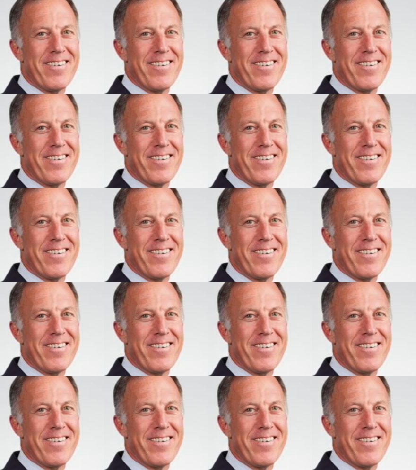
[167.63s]

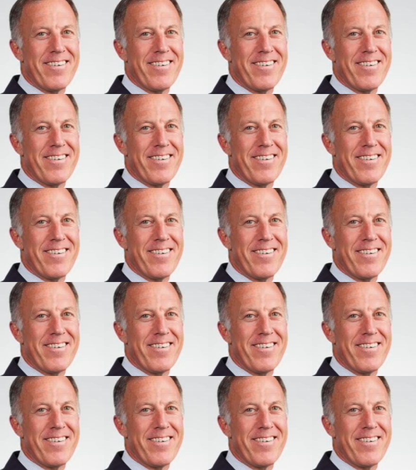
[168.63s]

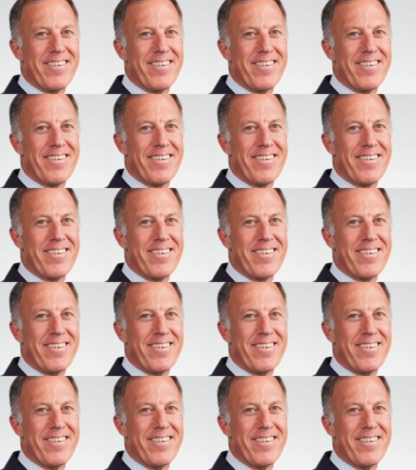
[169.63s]

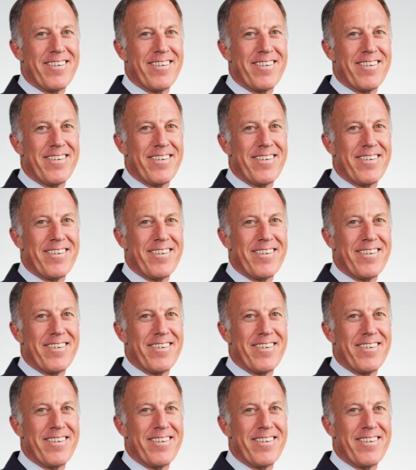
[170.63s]

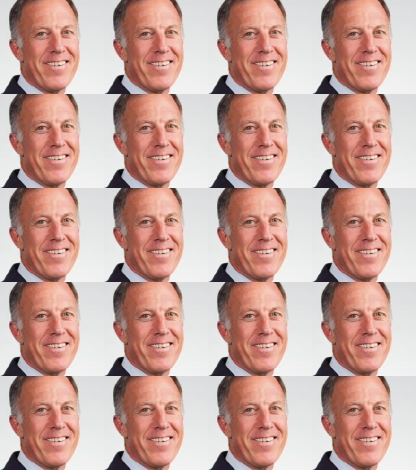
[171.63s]
This is a still picture; no speech is visible.